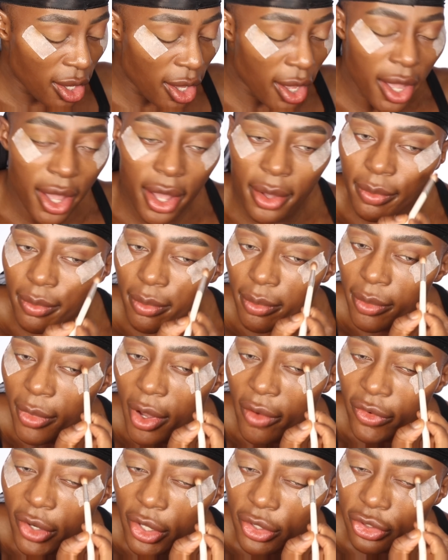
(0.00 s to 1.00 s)

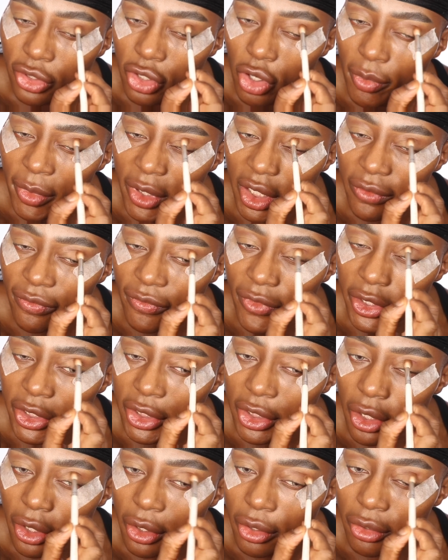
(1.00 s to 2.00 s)
I've got so many
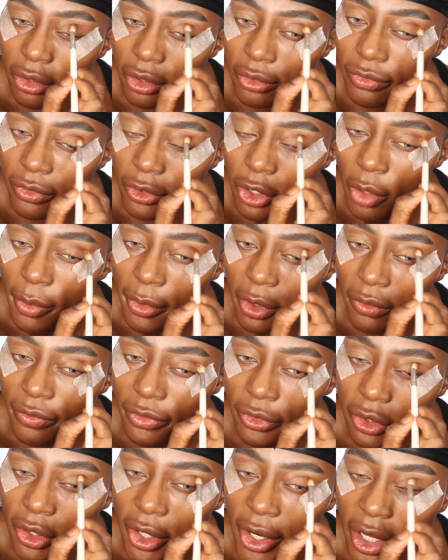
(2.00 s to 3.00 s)
videos coming up
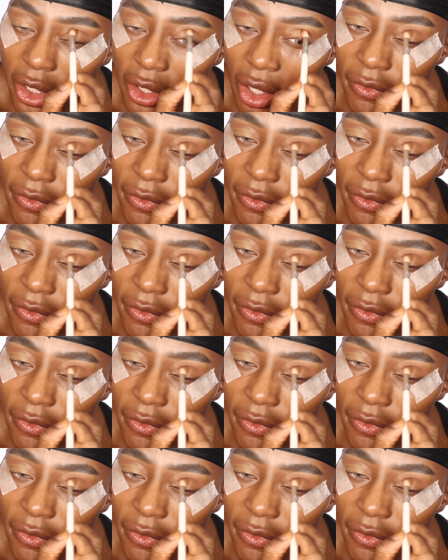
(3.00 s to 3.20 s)
for you guys.